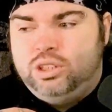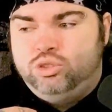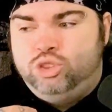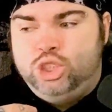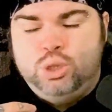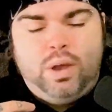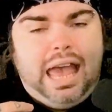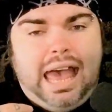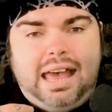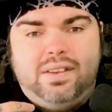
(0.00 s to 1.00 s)
do you
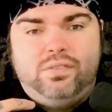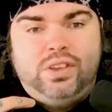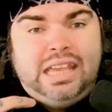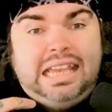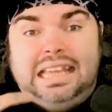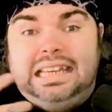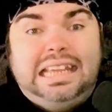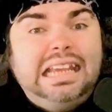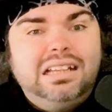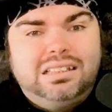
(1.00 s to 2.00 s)
have an
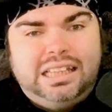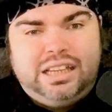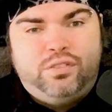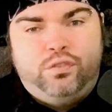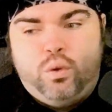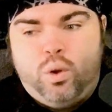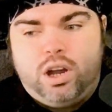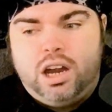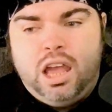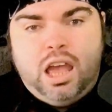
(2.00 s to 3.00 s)
inkling for